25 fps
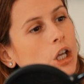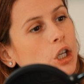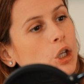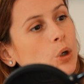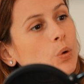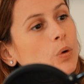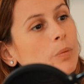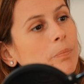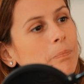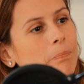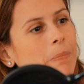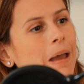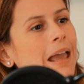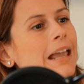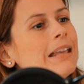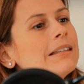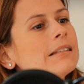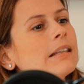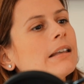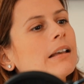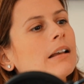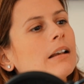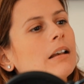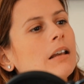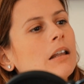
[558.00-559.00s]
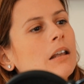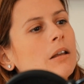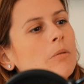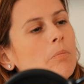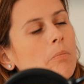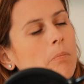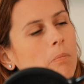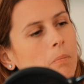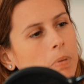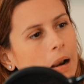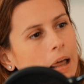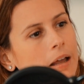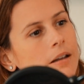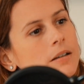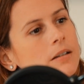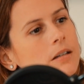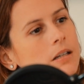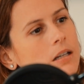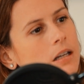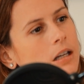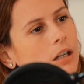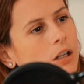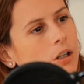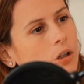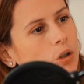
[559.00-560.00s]
you're basically
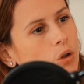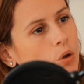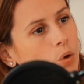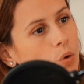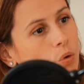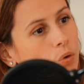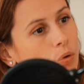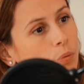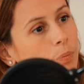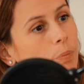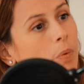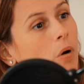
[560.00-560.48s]
blunting your